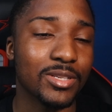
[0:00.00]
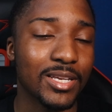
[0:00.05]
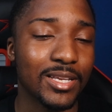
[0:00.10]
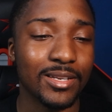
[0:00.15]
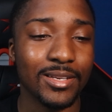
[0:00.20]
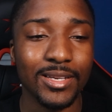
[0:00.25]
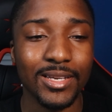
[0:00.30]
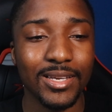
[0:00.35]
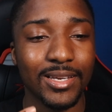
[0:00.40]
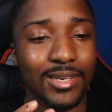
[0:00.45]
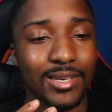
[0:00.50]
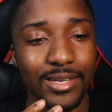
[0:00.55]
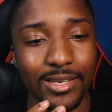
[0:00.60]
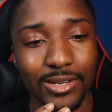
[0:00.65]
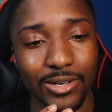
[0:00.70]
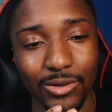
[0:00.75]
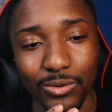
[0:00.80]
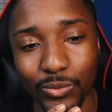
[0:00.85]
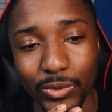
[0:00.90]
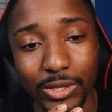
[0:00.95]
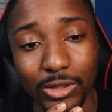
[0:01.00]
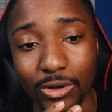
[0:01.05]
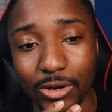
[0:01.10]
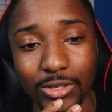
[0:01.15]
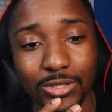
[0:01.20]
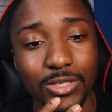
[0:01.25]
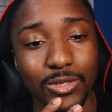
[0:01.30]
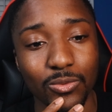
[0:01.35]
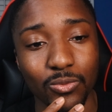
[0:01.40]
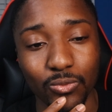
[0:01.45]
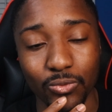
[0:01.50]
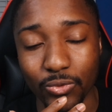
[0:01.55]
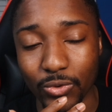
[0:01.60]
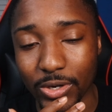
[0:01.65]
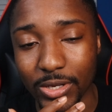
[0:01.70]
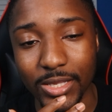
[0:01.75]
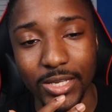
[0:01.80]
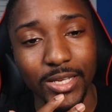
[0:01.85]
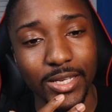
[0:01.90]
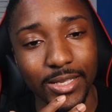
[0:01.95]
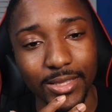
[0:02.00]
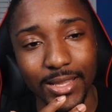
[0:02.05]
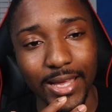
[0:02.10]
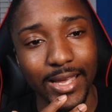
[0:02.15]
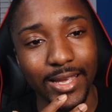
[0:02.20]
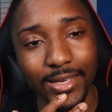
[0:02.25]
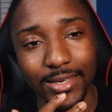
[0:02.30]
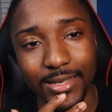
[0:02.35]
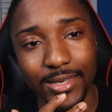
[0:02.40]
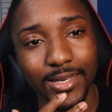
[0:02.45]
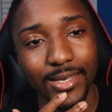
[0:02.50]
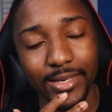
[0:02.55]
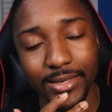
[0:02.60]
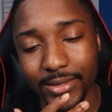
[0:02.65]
And, you know, we lost a really, like,